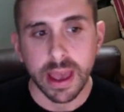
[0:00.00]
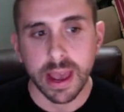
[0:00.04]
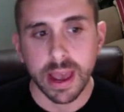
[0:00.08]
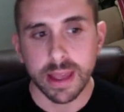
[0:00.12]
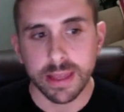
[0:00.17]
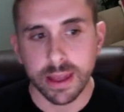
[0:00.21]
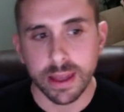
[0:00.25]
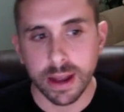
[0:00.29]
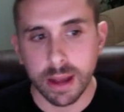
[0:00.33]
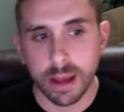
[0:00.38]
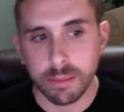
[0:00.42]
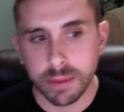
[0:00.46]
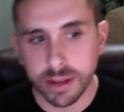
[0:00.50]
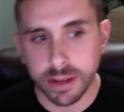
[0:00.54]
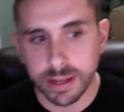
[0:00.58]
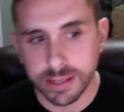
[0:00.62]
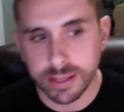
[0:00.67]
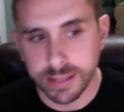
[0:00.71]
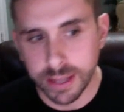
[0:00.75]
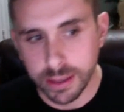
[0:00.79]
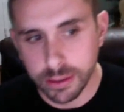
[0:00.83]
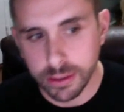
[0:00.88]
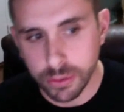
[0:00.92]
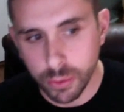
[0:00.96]
And then I'm going
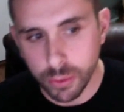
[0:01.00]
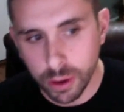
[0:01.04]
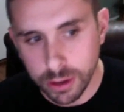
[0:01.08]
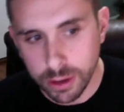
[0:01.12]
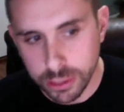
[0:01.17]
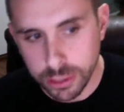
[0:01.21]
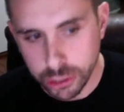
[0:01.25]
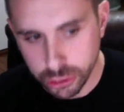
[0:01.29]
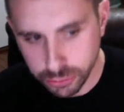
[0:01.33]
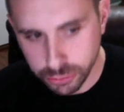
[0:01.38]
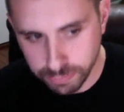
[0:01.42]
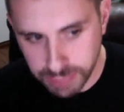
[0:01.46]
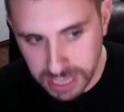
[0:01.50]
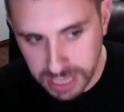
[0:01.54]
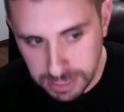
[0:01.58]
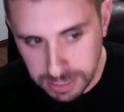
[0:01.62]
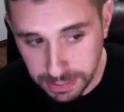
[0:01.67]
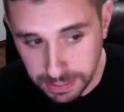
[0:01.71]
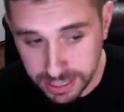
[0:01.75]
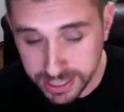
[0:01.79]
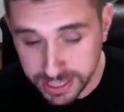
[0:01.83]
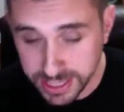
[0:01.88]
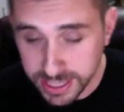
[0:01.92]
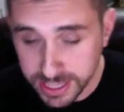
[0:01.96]
to tell you our
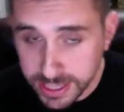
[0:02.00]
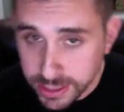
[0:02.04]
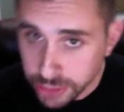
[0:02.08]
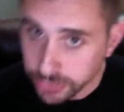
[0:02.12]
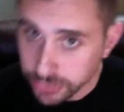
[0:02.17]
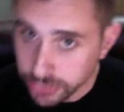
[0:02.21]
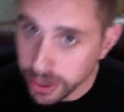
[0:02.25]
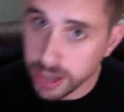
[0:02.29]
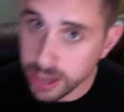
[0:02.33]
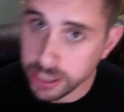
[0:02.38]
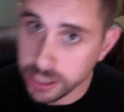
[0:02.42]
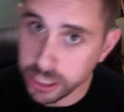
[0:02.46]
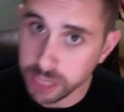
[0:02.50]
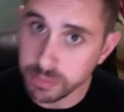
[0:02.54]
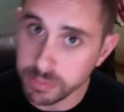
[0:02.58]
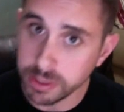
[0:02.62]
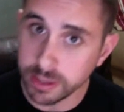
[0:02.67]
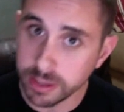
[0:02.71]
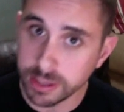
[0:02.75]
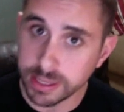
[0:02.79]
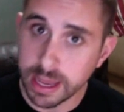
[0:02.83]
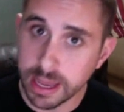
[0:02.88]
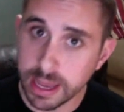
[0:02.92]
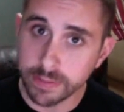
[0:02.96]
PPC strategy,
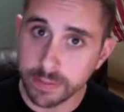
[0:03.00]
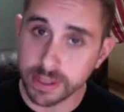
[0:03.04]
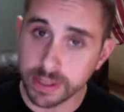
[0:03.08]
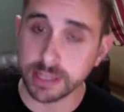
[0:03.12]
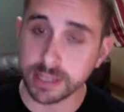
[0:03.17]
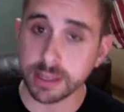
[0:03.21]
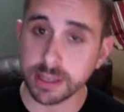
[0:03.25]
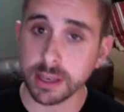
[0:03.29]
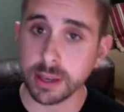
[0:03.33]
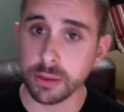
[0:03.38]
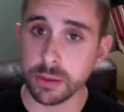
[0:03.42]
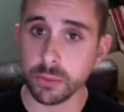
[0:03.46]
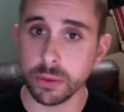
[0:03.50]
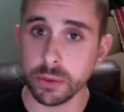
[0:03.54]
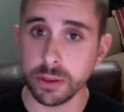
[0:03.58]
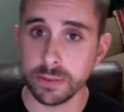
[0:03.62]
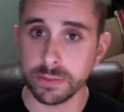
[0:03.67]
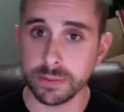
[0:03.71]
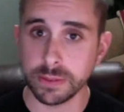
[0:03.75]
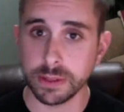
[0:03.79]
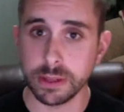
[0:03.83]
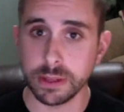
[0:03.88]
because obviously we've